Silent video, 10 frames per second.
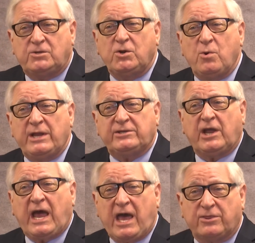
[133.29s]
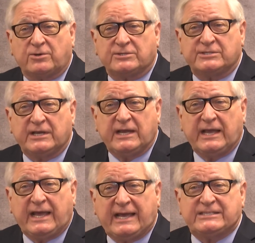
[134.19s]
Do unto others
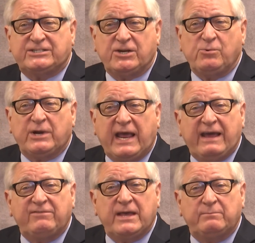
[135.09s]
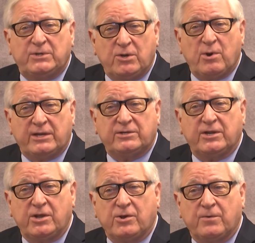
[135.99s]
as you would have them do
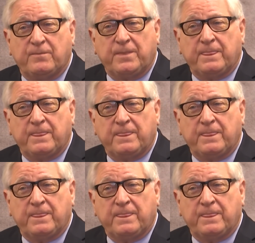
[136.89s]
unto you.